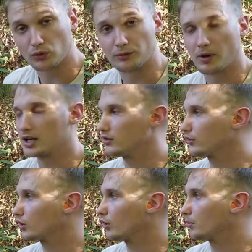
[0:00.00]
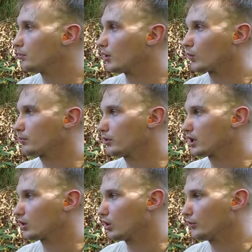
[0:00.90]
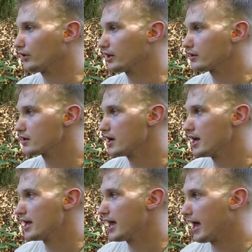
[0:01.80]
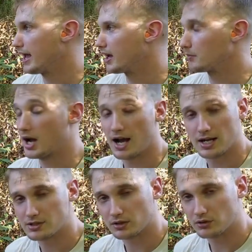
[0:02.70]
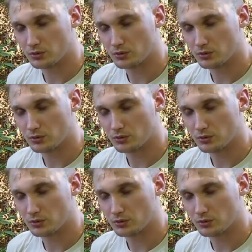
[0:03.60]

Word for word: spotting scope, but we're pretty close here and my eyes aren't too